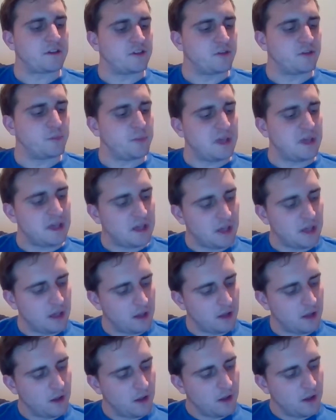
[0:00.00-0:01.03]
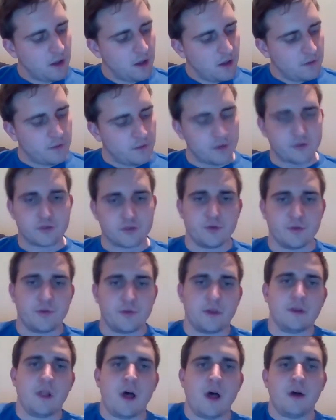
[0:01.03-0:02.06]
speaking the truth
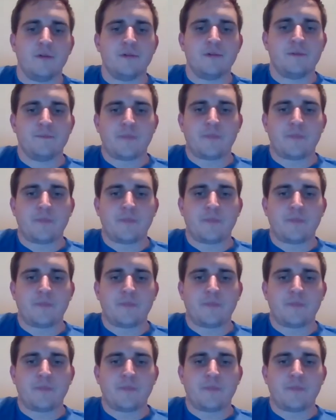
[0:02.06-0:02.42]
in love.